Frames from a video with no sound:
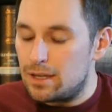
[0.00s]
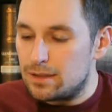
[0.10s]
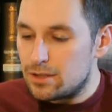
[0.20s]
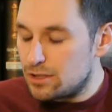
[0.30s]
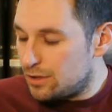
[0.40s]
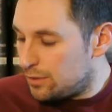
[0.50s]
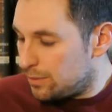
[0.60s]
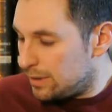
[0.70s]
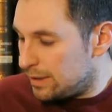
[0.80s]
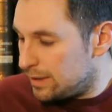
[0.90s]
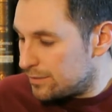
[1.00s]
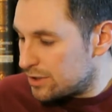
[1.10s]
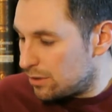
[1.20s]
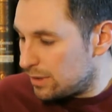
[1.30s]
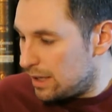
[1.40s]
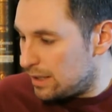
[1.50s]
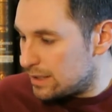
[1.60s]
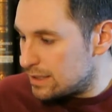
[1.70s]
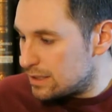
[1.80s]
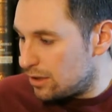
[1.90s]
So yeah,
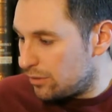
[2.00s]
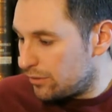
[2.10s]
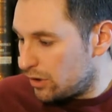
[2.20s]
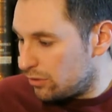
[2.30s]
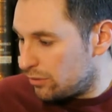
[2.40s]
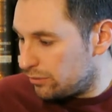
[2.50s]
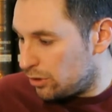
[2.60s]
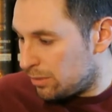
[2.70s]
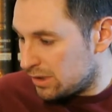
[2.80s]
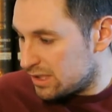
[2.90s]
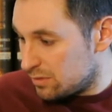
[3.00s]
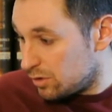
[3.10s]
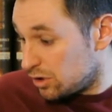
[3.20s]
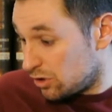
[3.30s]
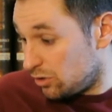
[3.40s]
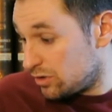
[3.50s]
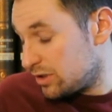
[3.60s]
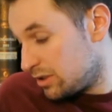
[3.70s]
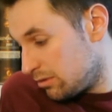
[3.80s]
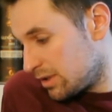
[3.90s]
it's, they've got their own floor maltings, which is good.
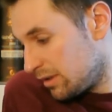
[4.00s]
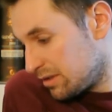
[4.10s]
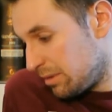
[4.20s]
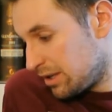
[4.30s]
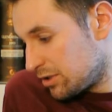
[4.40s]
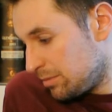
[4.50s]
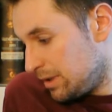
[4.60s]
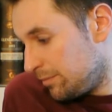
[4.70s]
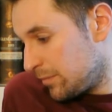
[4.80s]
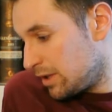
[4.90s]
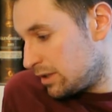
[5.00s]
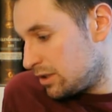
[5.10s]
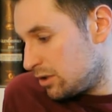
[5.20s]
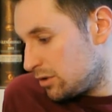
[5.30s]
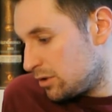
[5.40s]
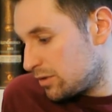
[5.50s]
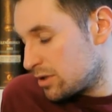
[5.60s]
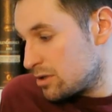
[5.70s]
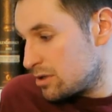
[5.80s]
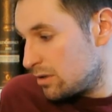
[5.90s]
They do start to buy some in, and they do
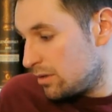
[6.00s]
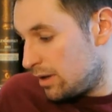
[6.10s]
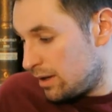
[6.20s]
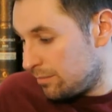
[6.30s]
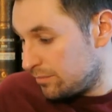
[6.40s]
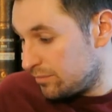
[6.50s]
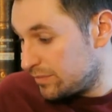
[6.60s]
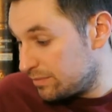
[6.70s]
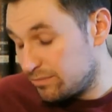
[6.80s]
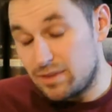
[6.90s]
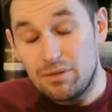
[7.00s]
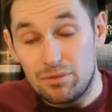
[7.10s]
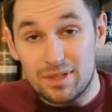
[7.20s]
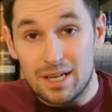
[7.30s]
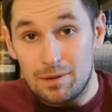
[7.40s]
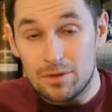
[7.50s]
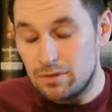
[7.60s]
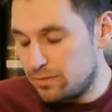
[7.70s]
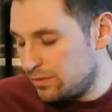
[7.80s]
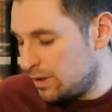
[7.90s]
use different types
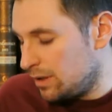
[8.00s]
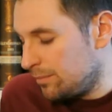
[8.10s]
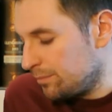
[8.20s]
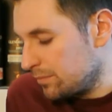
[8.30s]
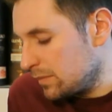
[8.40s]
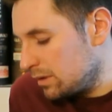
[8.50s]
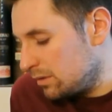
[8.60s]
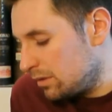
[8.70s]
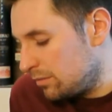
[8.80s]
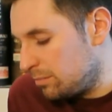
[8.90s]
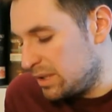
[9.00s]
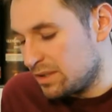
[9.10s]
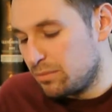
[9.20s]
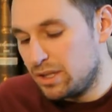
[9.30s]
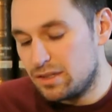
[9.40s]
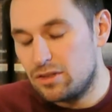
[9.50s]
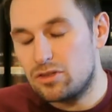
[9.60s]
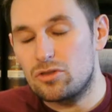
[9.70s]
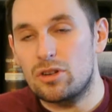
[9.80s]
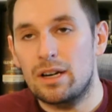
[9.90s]
of bits and
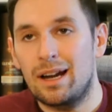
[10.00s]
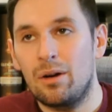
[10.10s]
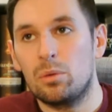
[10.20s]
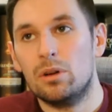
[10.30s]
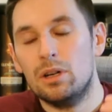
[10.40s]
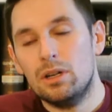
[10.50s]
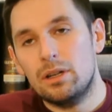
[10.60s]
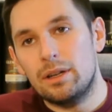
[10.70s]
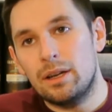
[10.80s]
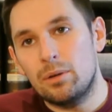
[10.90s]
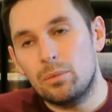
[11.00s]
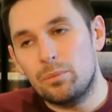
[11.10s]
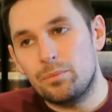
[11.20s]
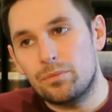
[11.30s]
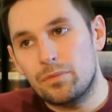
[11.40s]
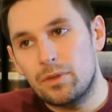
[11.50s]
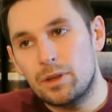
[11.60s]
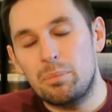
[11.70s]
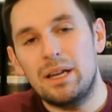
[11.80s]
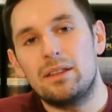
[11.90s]
pieces to dry it out. Now, the
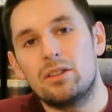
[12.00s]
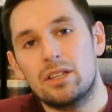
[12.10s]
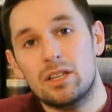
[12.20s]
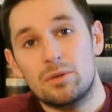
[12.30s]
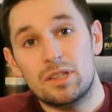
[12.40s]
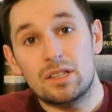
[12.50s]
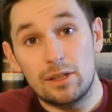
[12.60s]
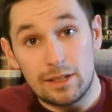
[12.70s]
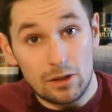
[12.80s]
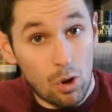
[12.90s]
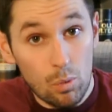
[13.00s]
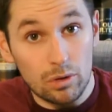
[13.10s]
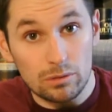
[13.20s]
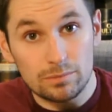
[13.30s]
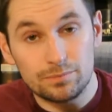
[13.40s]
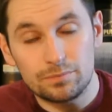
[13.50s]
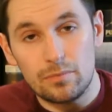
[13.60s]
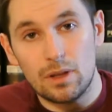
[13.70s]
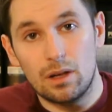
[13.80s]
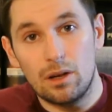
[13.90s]
peat that they use is local,
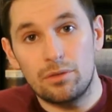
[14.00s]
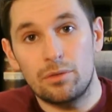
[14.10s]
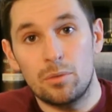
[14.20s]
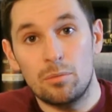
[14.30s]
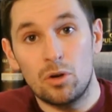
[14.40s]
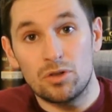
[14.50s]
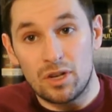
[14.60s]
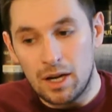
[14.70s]
from the moors on